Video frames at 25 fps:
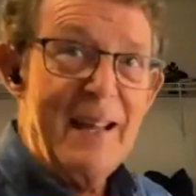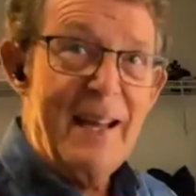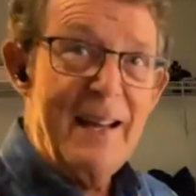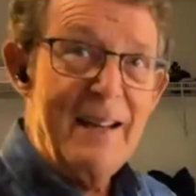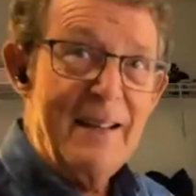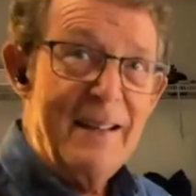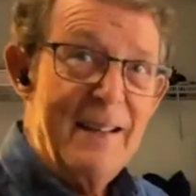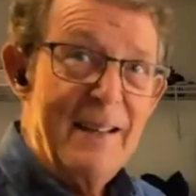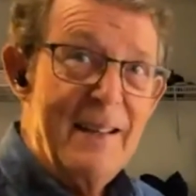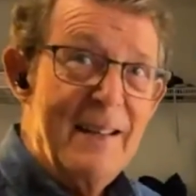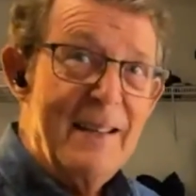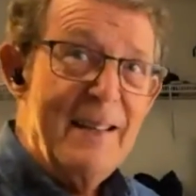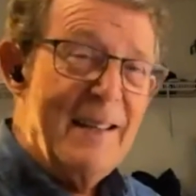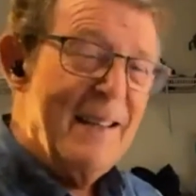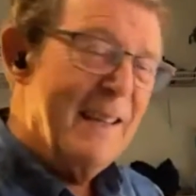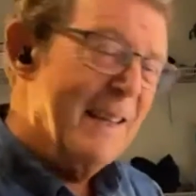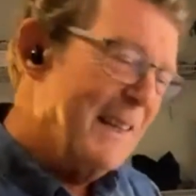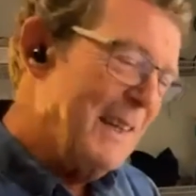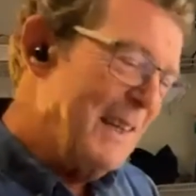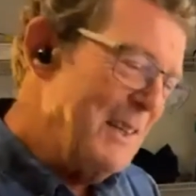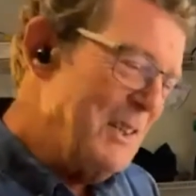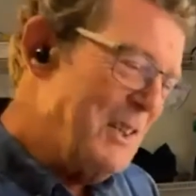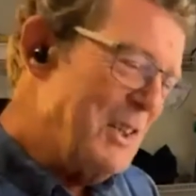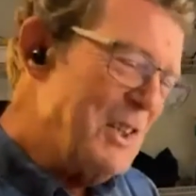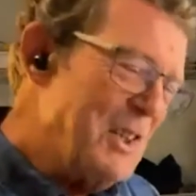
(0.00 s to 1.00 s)
press like
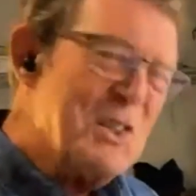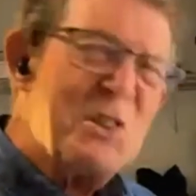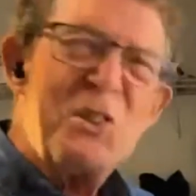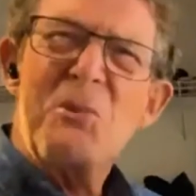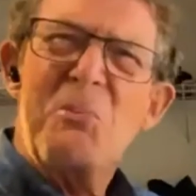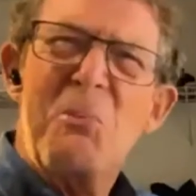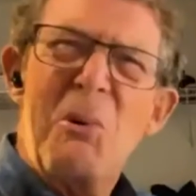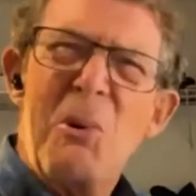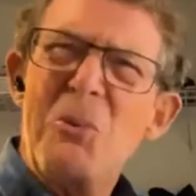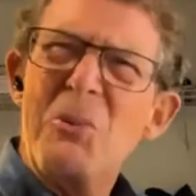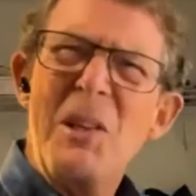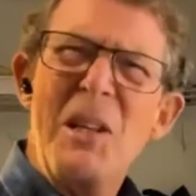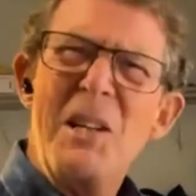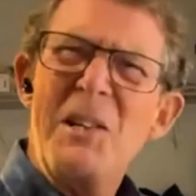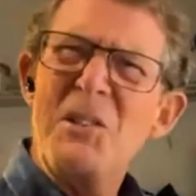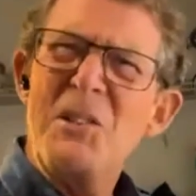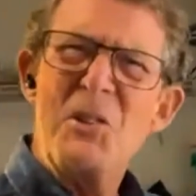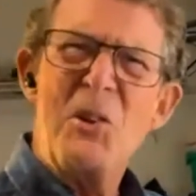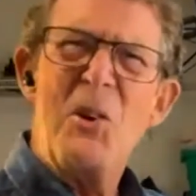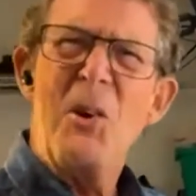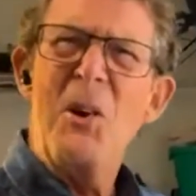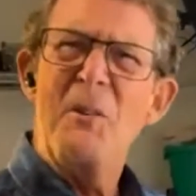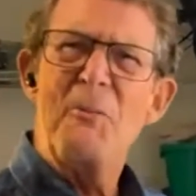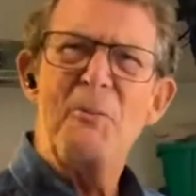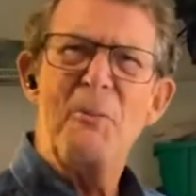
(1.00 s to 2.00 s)
that, it can
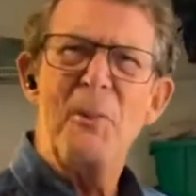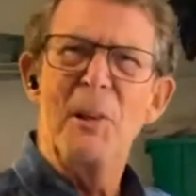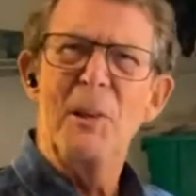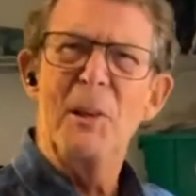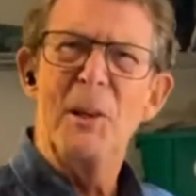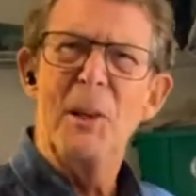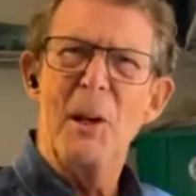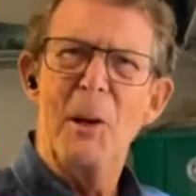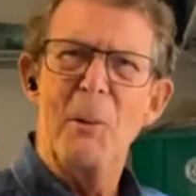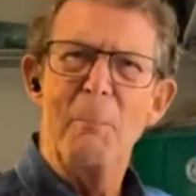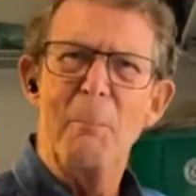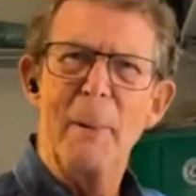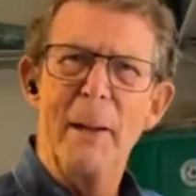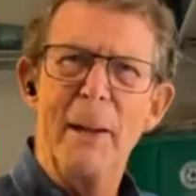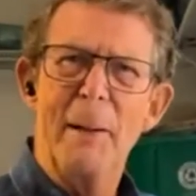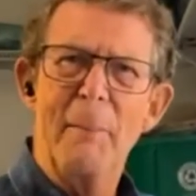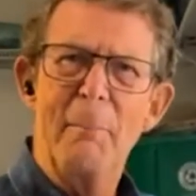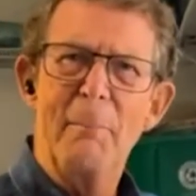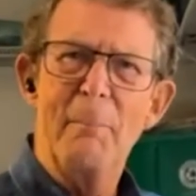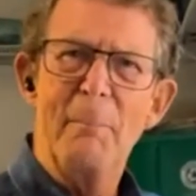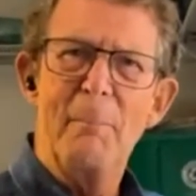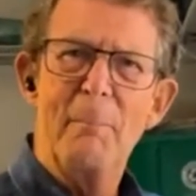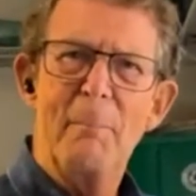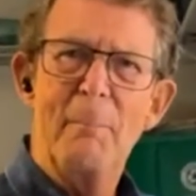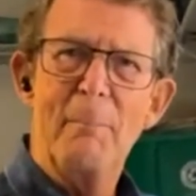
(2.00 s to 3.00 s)
just throw things off
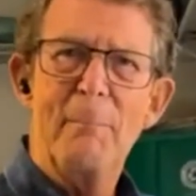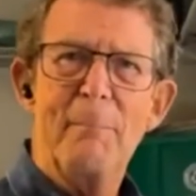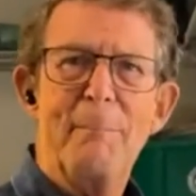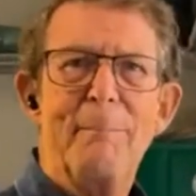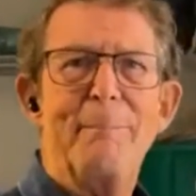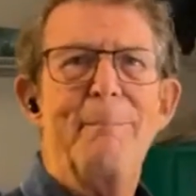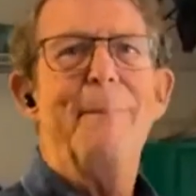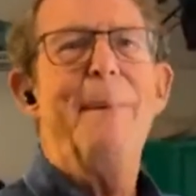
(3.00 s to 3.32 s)
a little bit.